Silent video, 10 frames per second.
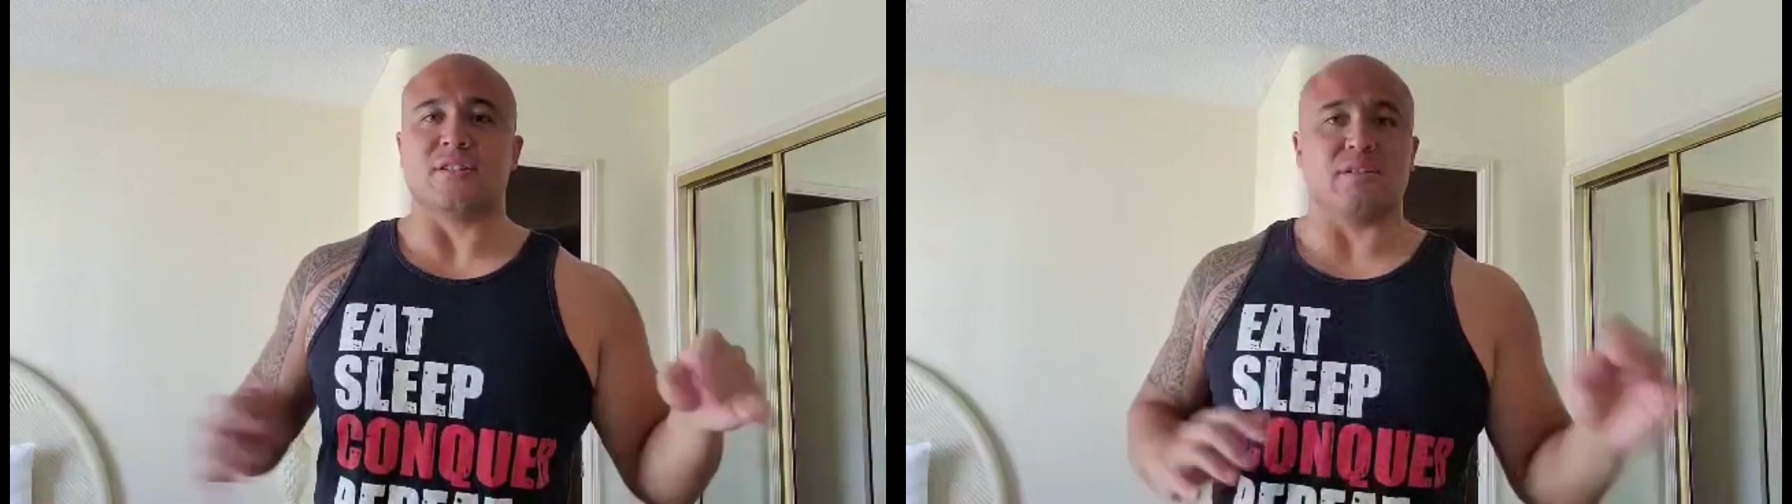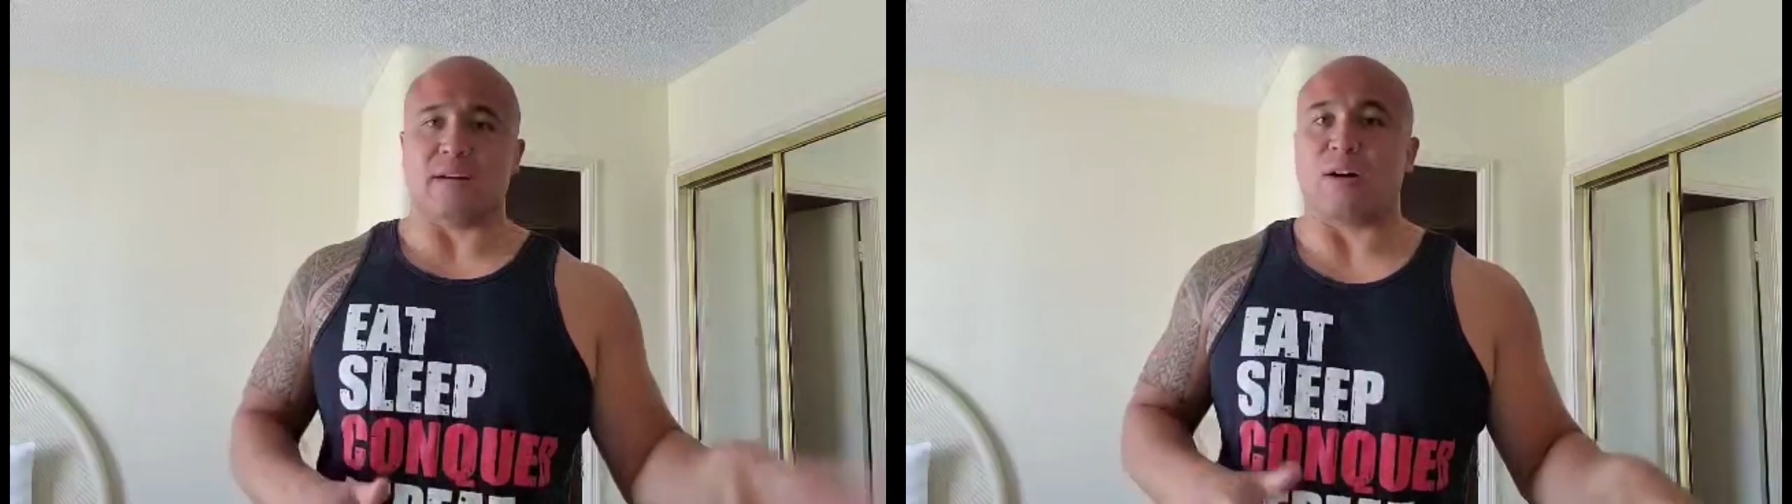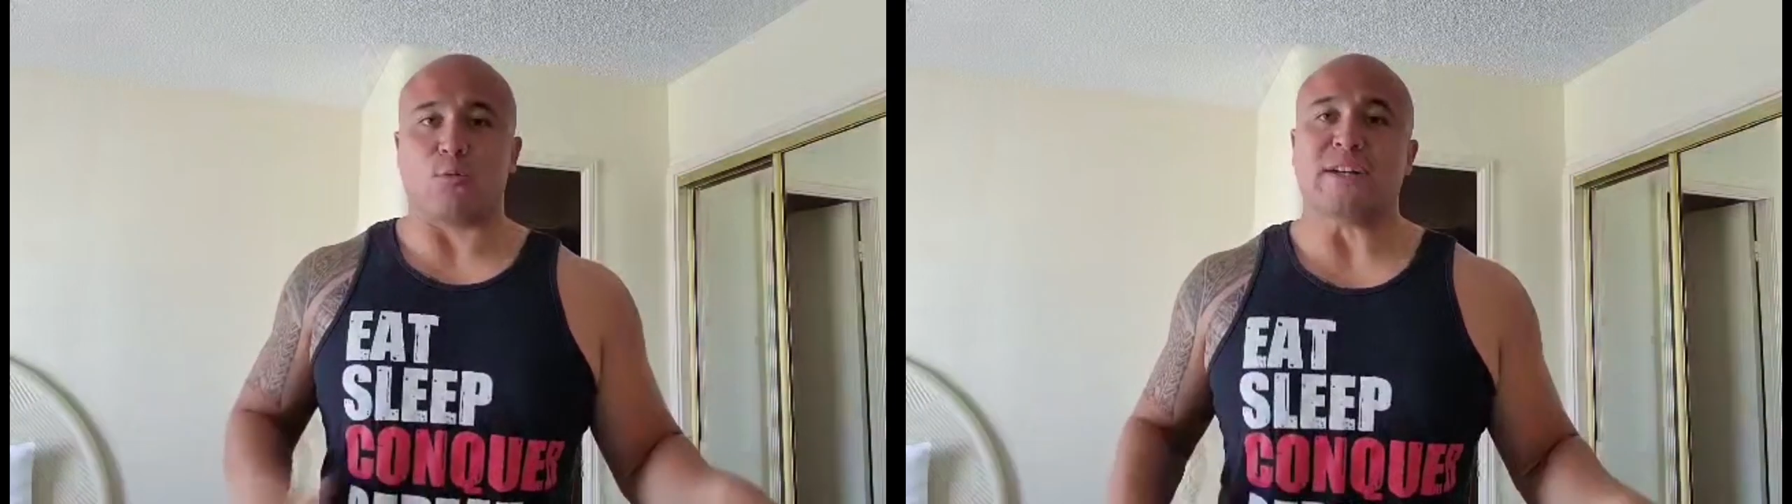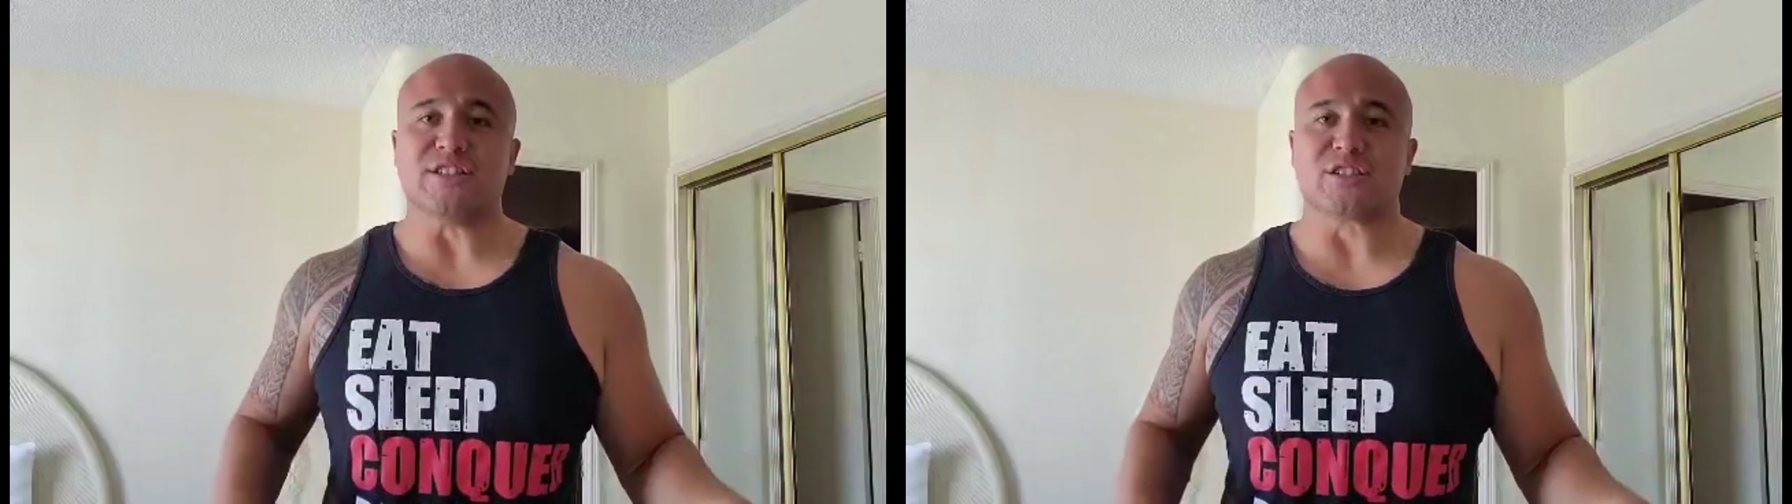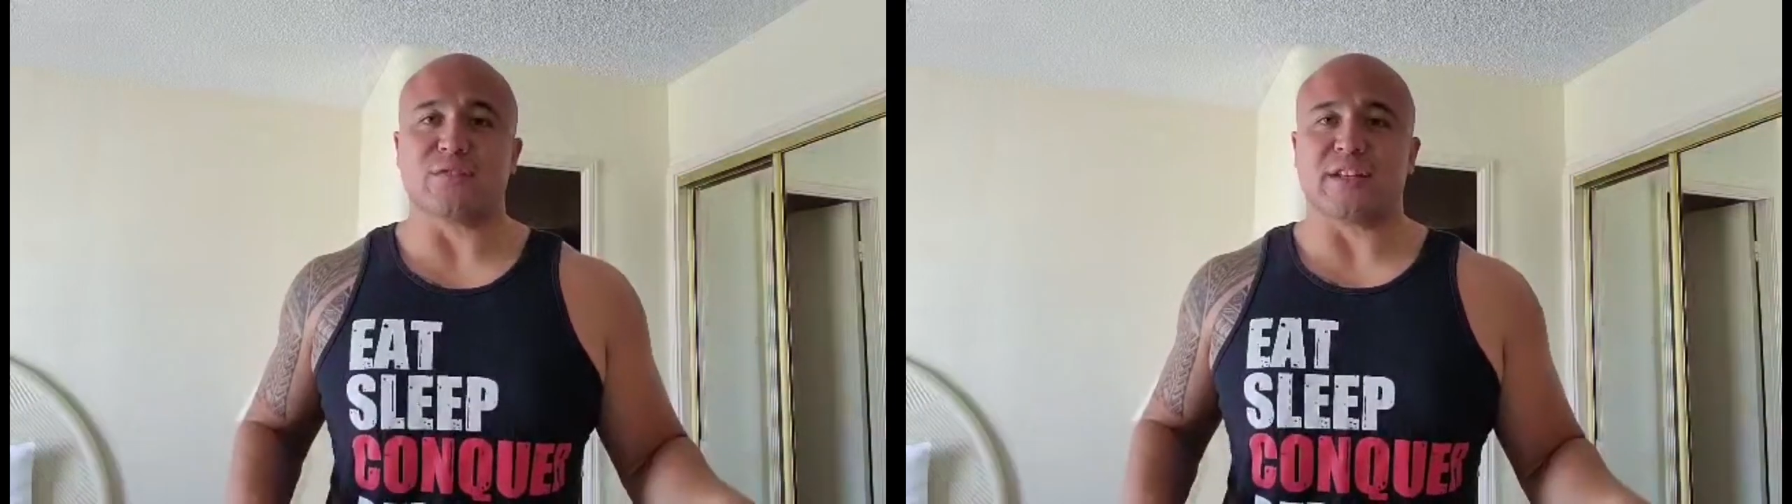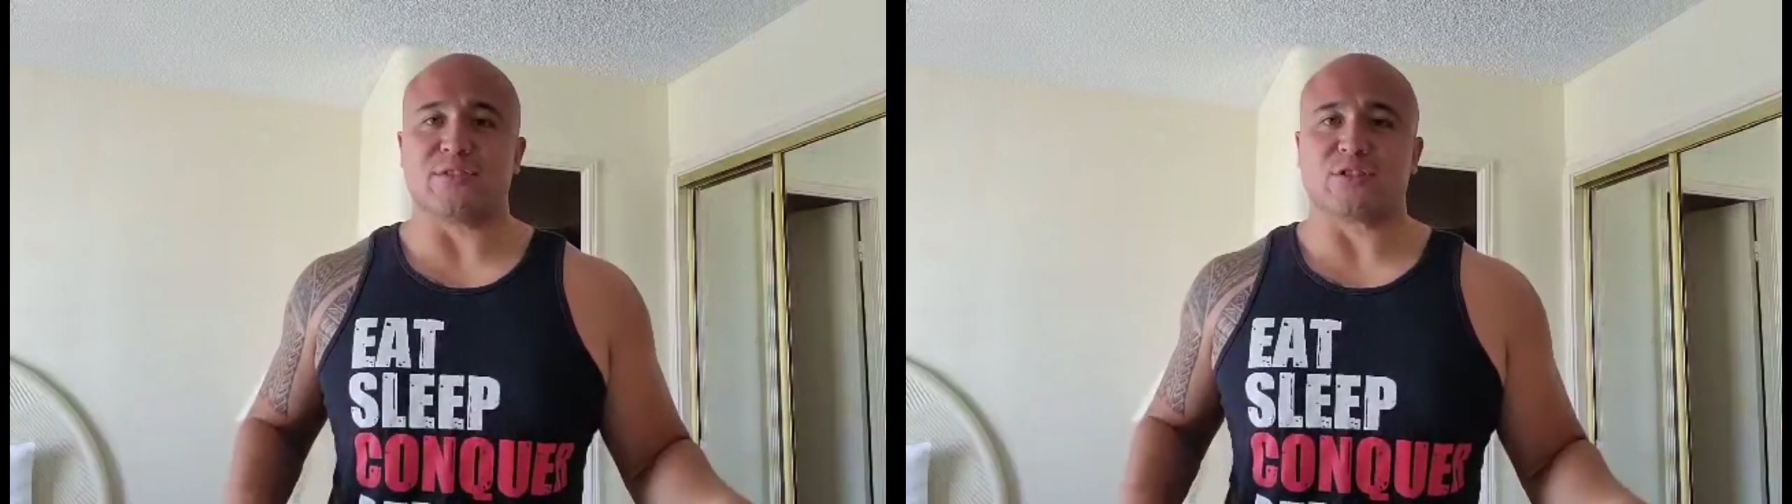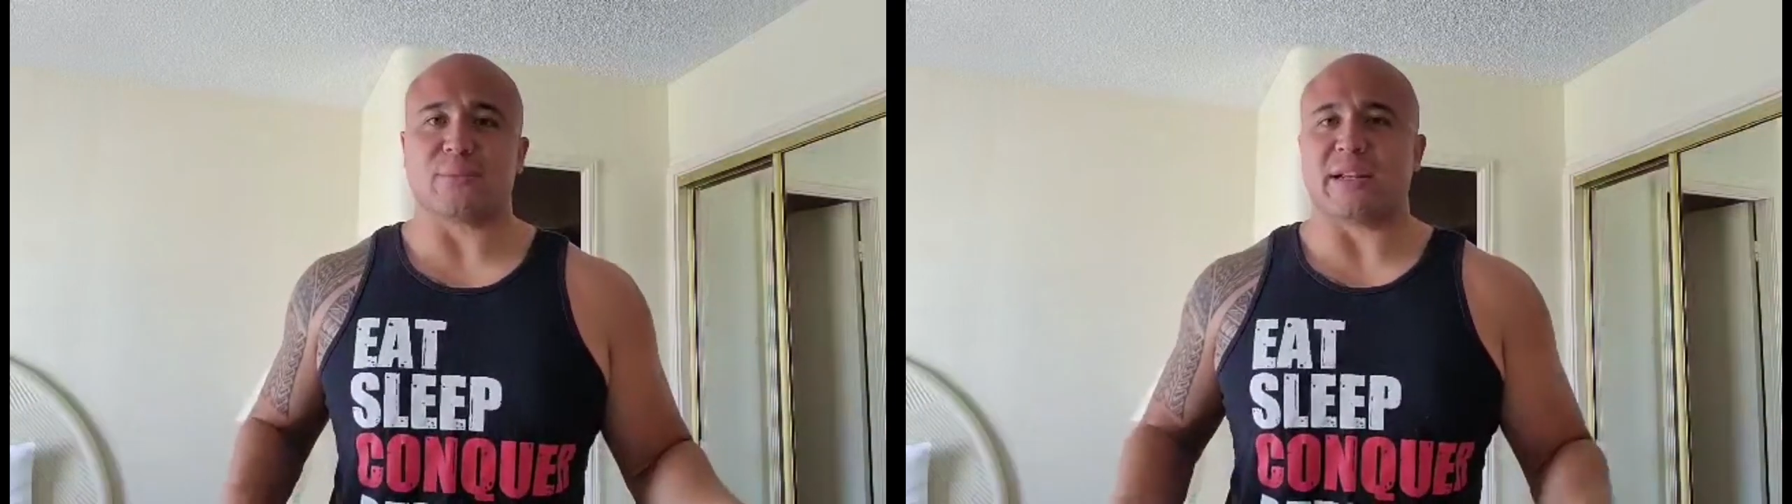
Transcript: uh, outrageous flavors.